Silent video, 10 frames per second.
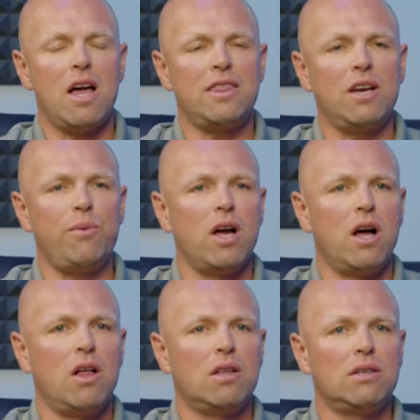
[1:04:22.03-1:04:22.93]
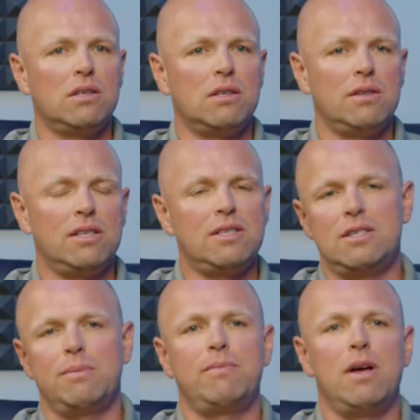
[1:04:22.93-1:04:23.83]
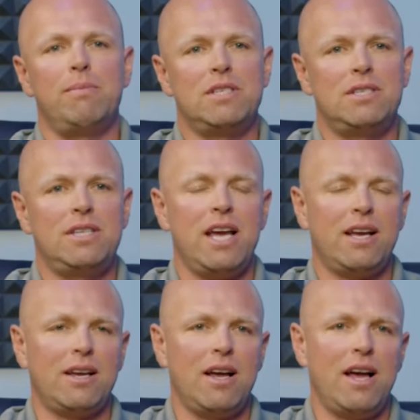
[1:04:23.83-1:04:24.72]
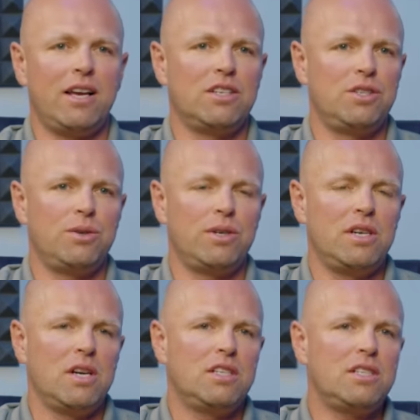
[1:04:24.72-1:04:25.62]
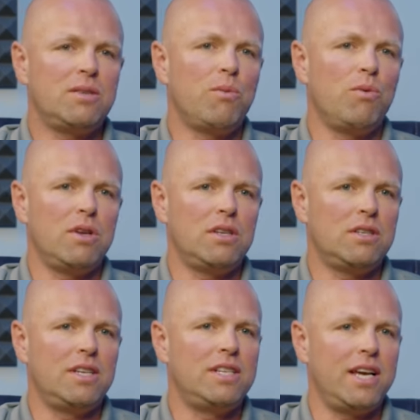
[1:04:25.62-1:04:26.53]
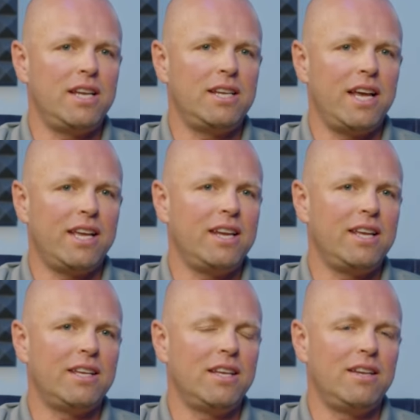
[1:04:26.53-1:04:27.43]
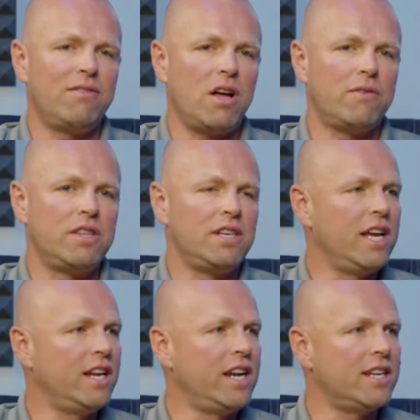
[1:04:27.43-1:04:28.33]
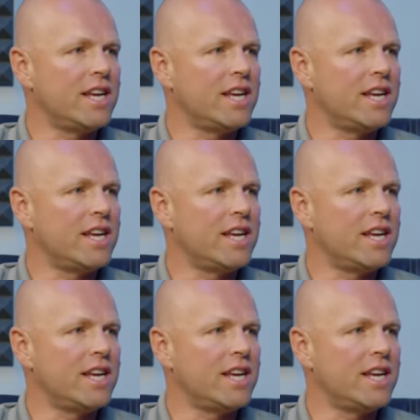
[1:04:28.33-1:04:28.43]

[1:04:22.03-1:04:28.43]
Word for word: I think we all. This is a, a, mistake. I could do it. Just the day to day, getting involved in the day to day